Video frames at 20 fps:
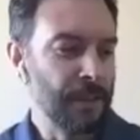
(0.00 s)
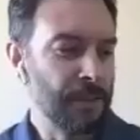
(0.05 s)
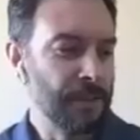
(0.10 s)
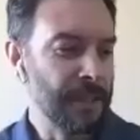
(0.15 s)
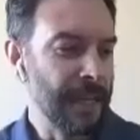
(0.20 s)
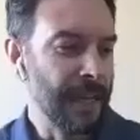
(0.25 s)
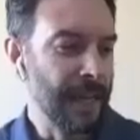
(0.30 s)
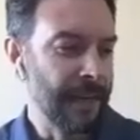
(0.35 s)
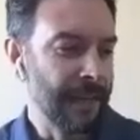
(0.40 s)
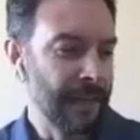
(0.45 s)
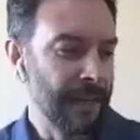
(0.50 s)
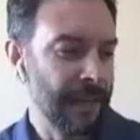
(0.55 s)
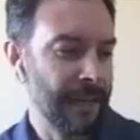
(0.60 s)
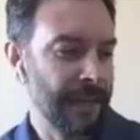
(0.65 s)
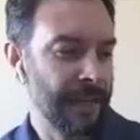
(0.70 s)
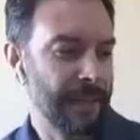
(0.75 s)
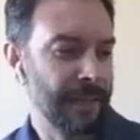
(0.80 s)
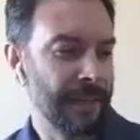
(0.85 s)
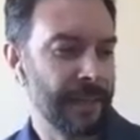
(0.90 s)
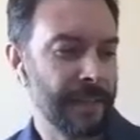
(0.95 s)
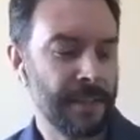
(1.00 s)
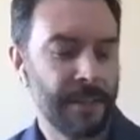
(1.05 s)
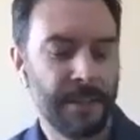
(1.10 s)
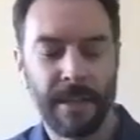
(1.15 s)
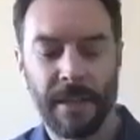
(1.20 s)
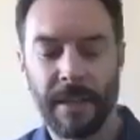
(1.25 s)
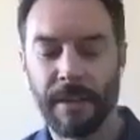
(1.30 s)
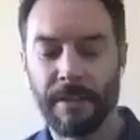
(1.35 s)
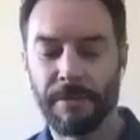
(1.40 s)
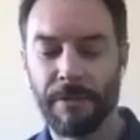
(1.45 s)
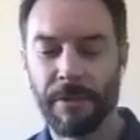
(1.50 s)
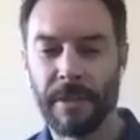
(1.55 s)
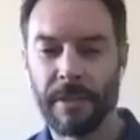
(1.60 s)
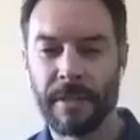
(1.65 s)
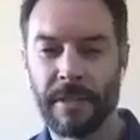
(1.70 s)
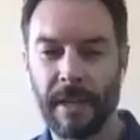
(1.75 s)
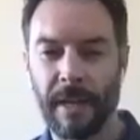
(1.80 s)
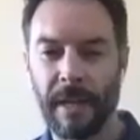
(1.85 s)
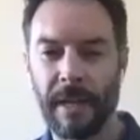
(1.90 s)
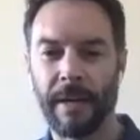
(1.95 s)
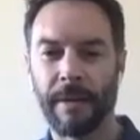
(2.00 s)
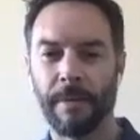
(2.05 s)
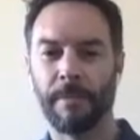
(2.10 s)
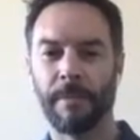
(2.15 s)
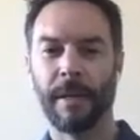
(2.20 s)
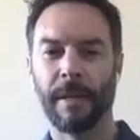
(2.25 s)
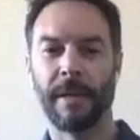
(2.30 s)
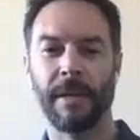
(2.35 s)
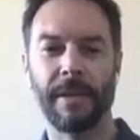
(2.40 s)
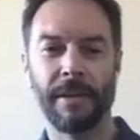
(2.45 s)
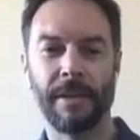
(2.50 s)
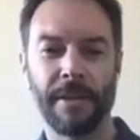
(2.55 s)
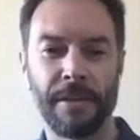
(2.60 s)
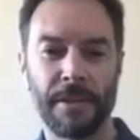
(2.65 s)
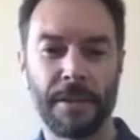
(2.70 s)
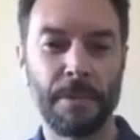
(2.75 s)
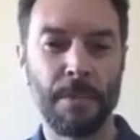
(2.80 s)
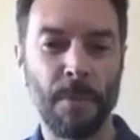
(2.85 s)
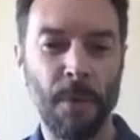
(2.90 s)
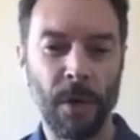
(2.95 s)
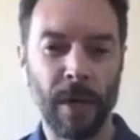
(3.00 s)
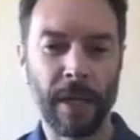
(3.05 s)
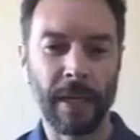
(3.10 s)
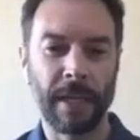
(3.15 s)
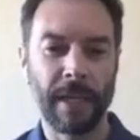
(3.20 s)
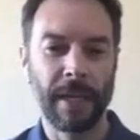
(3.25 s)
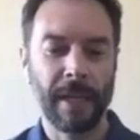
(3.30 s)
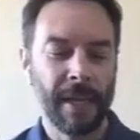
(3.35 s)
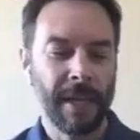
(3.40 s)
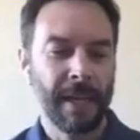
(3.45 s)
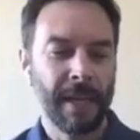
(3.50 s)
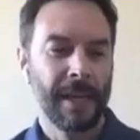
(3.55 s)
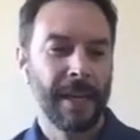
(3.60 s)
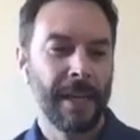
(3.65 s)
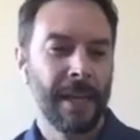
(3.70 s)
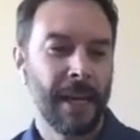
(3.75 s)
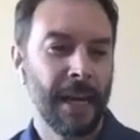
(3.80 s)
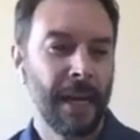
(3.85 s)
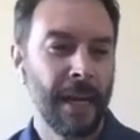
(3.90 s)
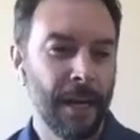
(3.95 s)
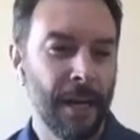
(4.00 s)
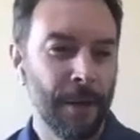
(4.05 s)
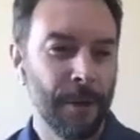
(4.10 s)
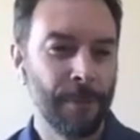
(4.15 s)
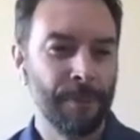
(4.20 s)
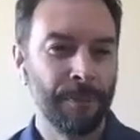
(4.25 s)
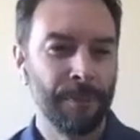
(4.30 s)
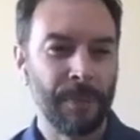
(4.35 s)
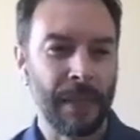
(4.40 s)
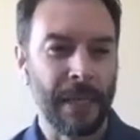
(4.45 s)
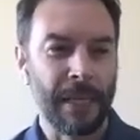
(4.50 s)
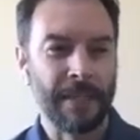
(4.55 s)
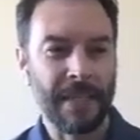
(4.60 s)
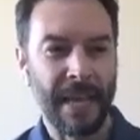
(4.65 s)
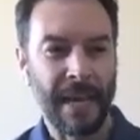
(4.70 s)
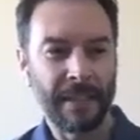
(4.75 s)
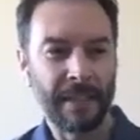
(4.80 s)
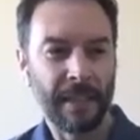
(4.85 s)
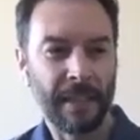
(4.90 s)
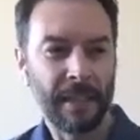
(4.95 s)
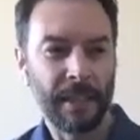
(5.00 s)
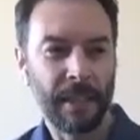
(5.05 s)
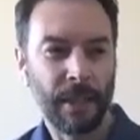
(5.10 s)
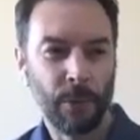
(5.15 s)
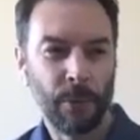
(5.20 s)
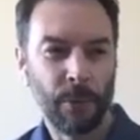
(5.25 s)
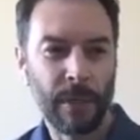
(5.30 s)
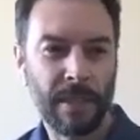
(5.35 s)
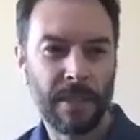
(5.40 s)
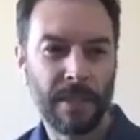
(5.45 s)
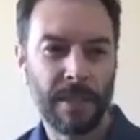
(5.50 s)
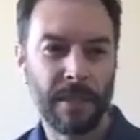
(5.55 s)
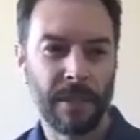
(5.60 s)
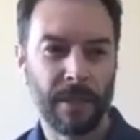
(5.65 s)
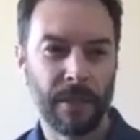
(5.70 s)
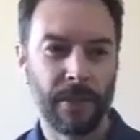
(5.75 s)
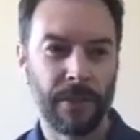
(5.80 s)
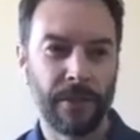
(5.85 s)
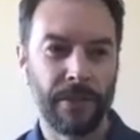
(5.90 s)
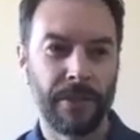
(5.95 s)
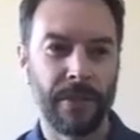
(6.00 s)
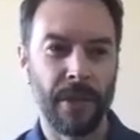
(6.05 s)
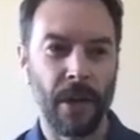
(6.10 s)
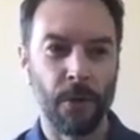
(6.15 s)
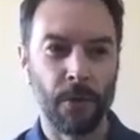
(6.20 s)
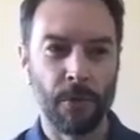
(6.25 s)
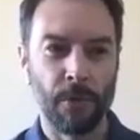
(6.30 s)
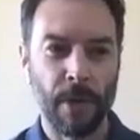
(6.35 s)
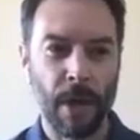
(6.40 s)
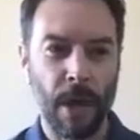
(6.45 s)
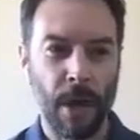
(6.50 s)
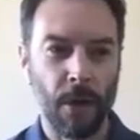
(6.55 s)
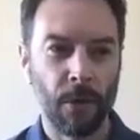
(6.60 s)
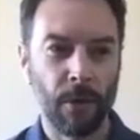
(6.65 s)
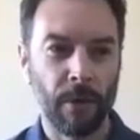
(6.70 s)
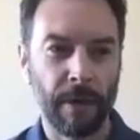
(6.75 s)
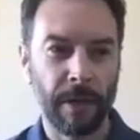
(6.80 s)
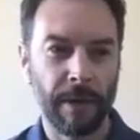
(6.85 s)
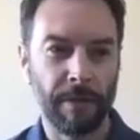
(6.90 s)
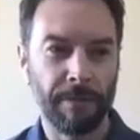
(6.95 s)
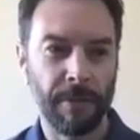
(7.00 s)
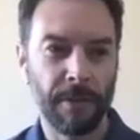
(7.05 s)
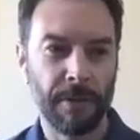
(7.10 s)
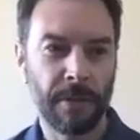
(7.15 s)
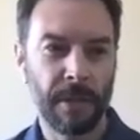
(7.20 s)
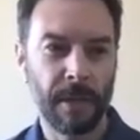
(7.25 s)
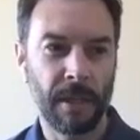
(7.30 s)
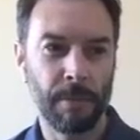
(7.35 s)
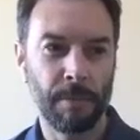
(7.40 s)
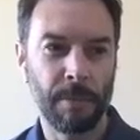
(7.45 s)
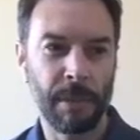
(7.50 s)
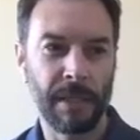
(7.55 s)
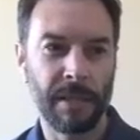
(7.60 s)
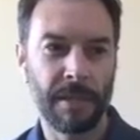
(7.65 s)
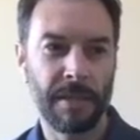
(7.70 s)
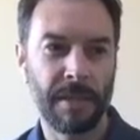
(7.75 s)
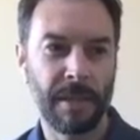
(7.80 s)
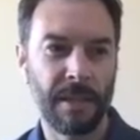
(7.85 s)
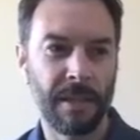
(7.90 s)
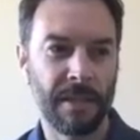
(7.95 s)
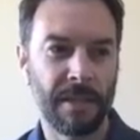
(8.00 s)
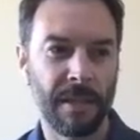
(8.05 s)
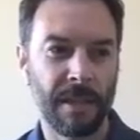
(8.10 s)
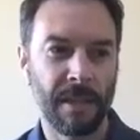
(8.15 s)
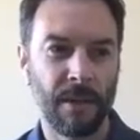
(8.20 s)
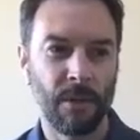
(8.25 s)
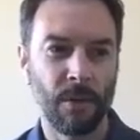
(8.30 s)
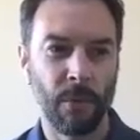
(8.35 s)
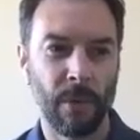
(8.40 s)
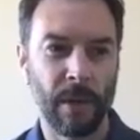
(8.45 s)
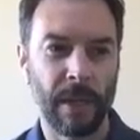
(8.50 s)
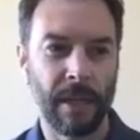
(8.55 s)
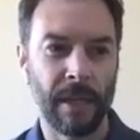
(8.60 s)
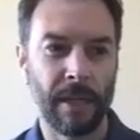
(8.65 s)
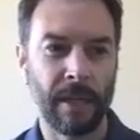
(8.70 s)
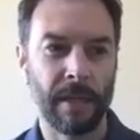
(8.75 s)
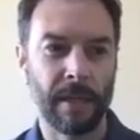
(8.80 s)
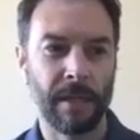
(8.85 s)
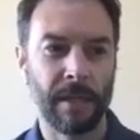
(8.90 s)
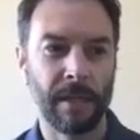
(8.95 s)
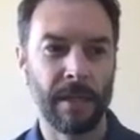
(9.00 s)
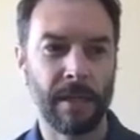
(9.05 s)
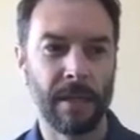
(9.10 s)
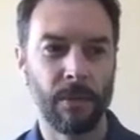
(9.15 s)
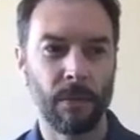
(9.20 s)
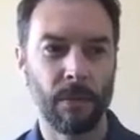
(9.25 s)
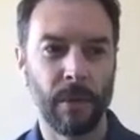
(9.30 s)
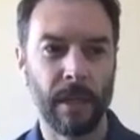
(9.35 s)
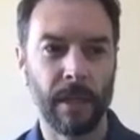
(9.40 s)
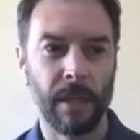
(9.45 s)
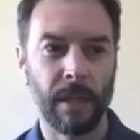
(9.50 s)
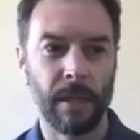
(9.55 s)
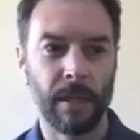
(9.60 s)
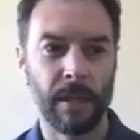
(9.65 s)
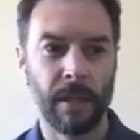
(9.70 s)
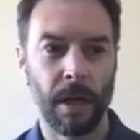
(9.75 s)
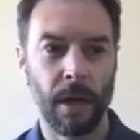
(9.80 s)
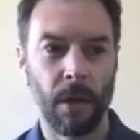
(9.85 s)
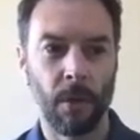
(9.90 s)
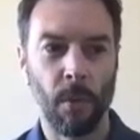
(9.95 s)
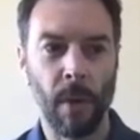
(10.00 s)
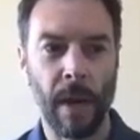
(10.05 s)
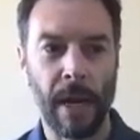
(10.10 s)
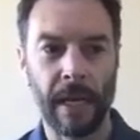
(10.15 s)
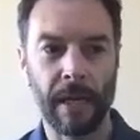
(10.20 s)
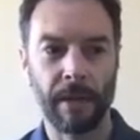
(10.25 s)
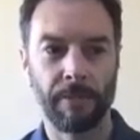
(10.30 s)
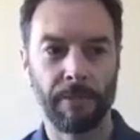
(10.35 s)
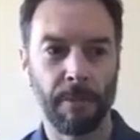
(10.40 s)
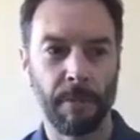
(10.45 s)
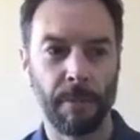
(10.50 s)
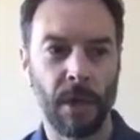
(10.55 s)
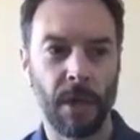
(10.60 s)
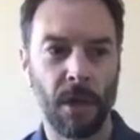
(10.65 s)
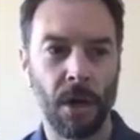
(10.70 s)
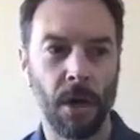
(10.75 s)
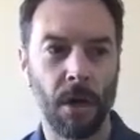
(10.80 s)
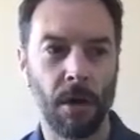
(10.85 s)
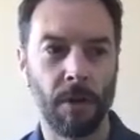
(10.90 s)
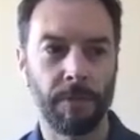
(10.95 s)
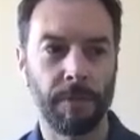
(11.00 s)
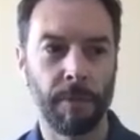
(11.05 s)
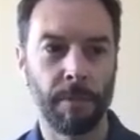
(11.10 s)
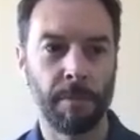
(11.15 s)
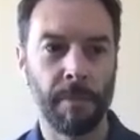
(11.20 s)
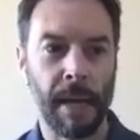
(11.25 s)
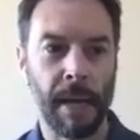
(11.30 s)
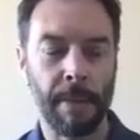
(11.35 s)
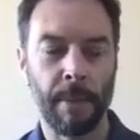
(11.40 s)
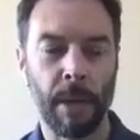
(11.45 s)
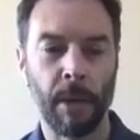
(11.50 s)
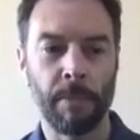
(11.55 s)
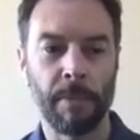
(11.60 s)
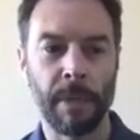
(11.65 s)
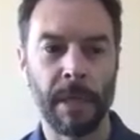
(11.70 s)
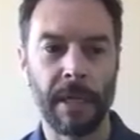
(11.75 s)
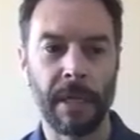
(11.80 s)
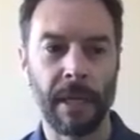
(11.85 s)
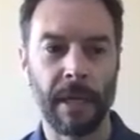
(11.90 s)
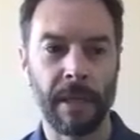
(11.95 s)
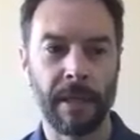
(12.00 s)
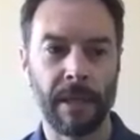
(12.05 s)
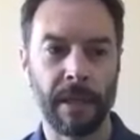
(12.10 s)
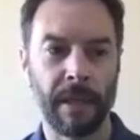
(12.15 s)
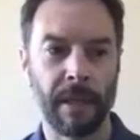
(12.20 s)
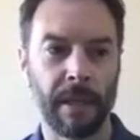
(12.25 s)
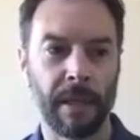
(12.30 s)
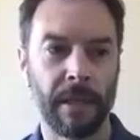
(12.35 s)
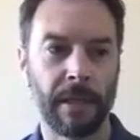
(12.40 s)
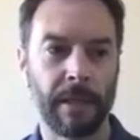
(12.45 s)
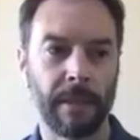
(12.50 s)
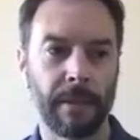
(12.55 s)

you, Deanna, and thanks for the time this morning. And technically, we still don't know if there's going to be a season. We are waiting from the call from MLB. I think